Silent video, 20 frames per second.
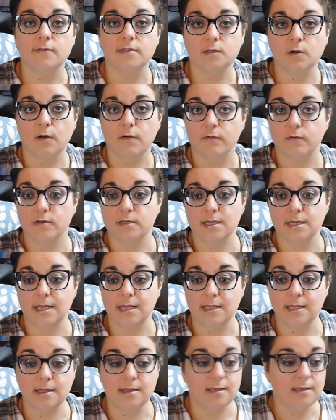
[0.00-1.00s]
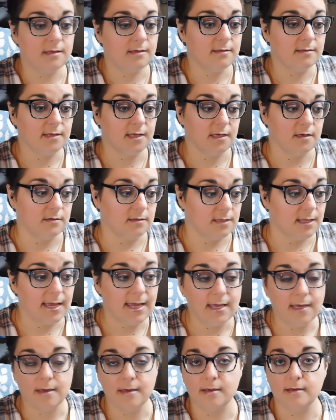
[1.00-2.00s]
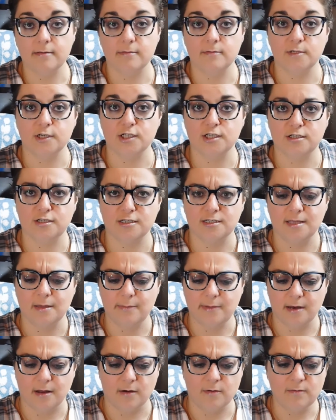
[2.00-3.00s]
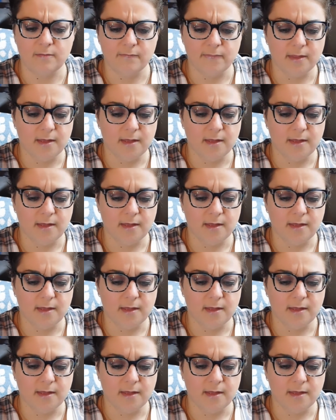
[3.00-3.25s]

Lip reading: So if there's anything that you like, you just let me know.